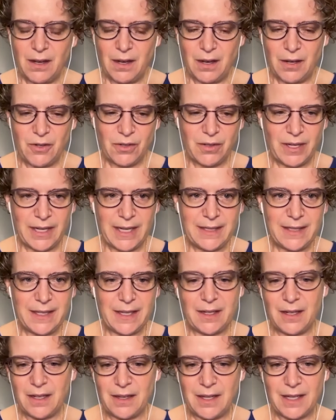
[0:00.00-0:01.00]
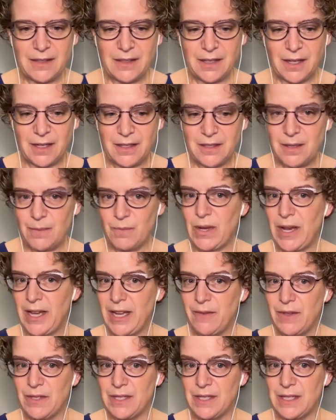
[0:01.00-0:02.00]
underlying data that's got some
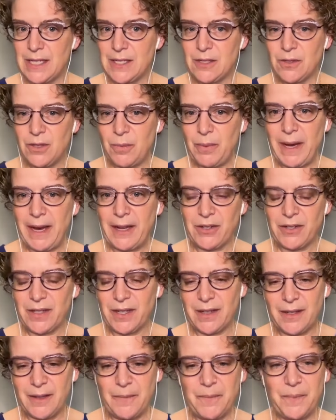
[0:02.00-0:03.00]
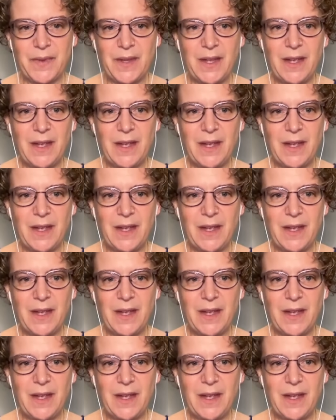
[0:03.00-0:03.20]
kind of a statistical pattern in it,